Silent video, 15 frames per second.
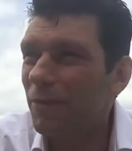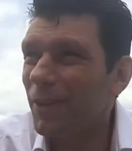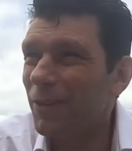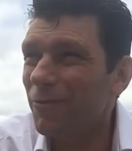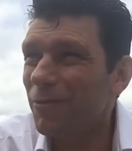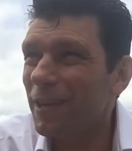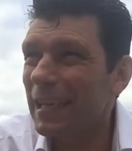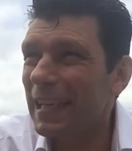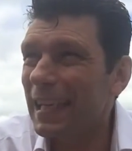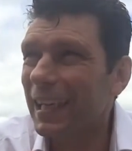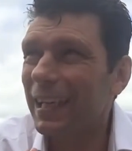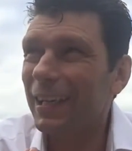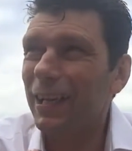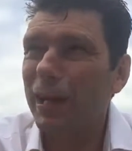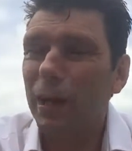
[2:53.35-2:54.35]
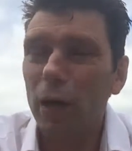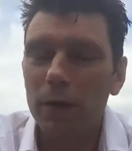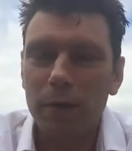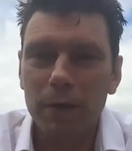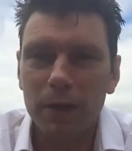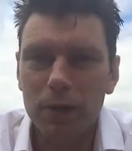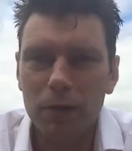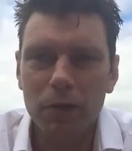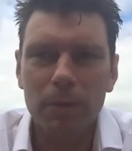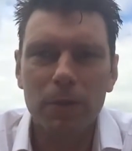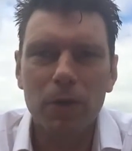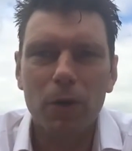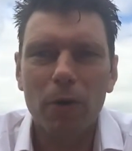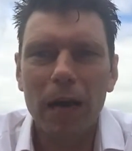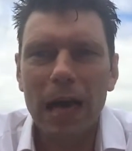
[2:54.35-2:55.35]
They really kind of go for their
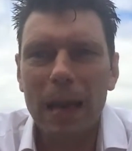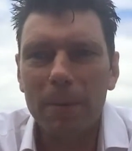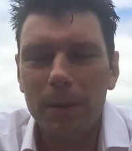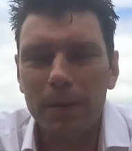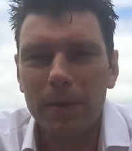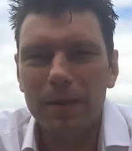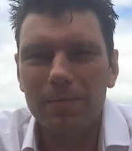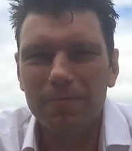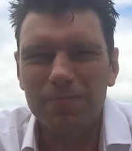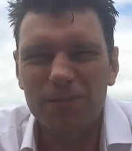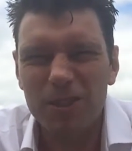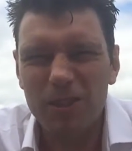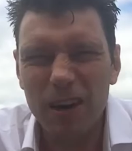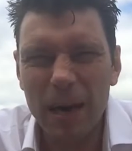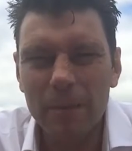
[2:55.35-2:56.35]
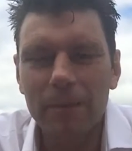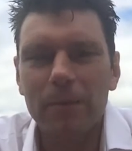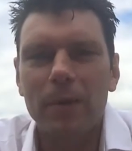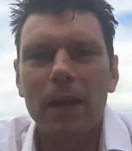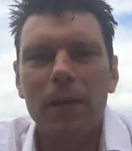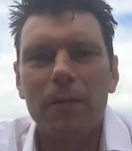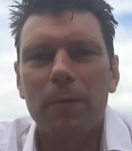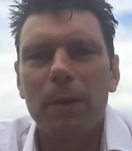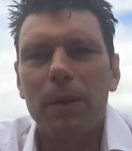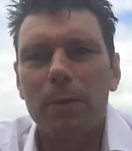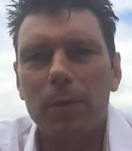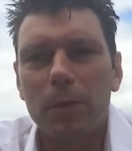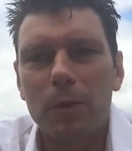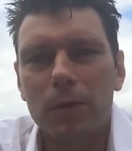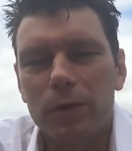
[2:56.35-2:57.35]
dreams and grab life by the
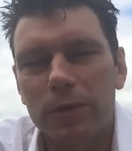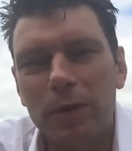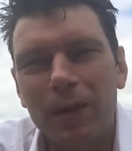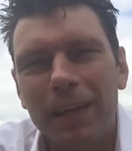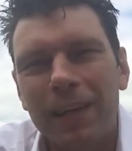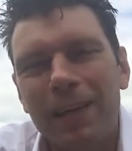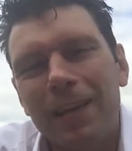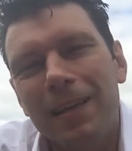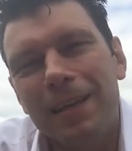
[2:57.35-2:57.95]
balls fully